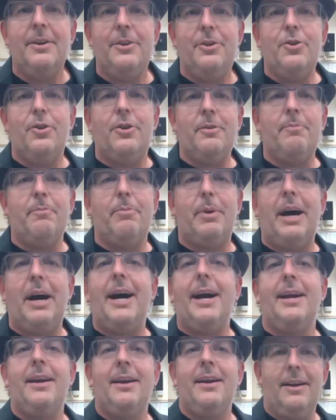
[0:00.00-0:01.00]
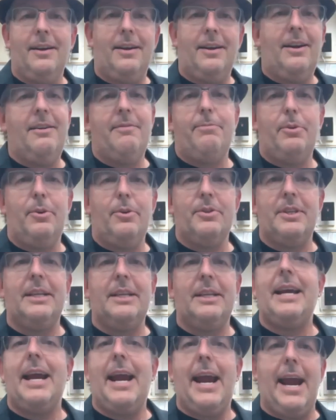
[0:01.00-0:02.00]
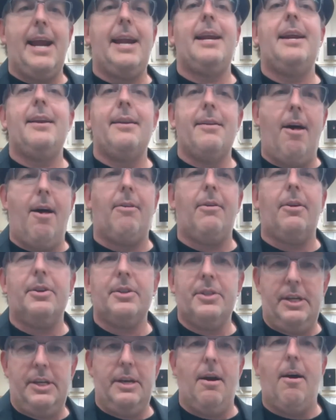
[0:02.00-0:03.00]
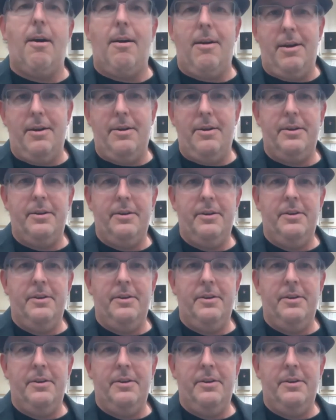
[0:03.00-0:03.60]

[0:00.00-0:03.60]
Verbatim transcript: you can buy compost that's $80 a yard.